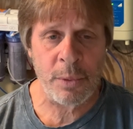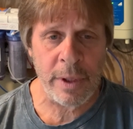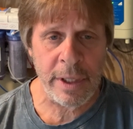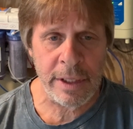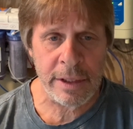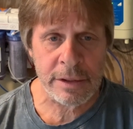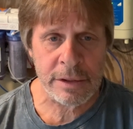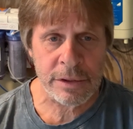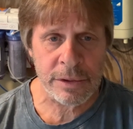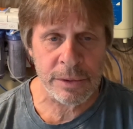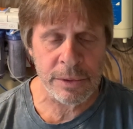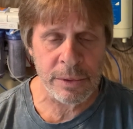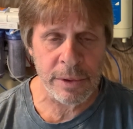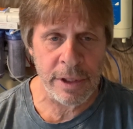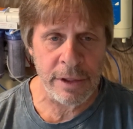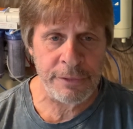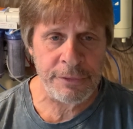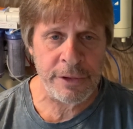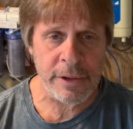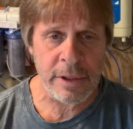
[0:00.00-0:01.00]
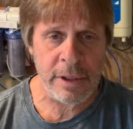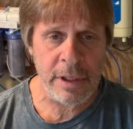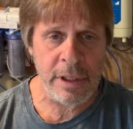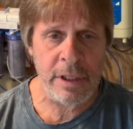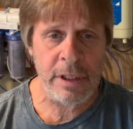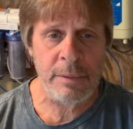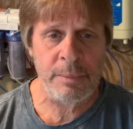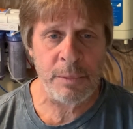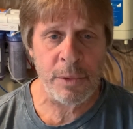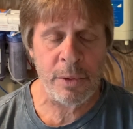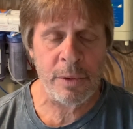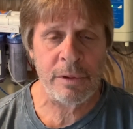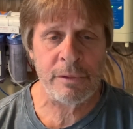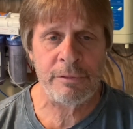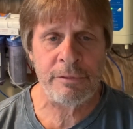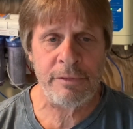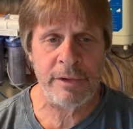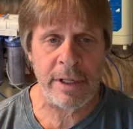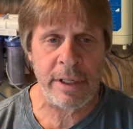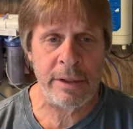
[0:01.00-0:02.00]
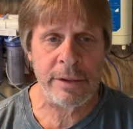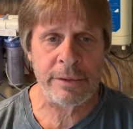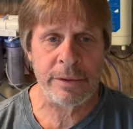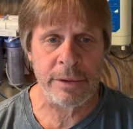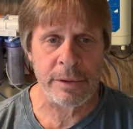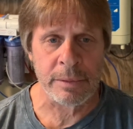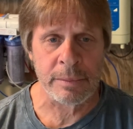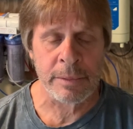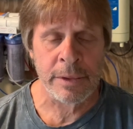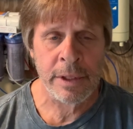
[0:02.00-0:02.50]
want to if you need more volume